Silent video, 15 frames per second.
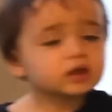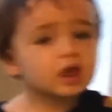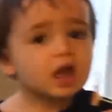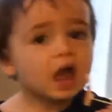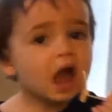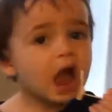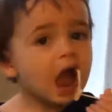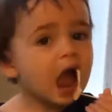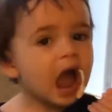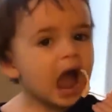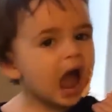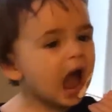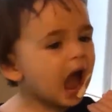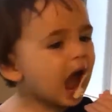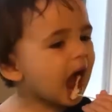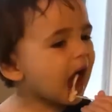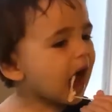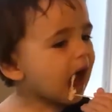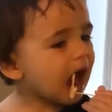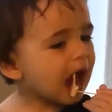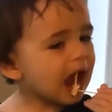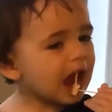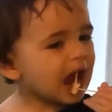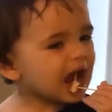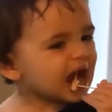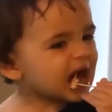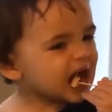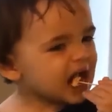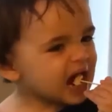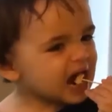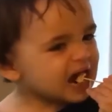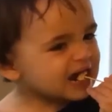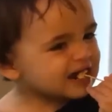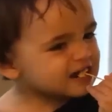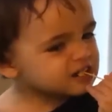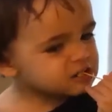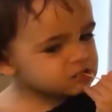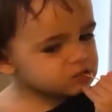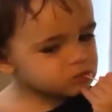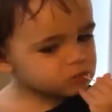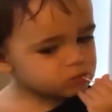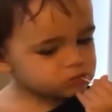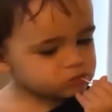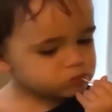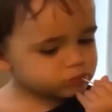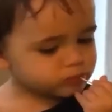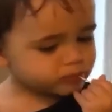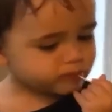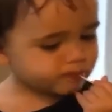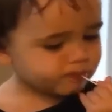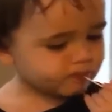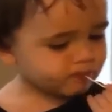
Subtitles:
even though they've had meatballs before, they never seem excited to eat them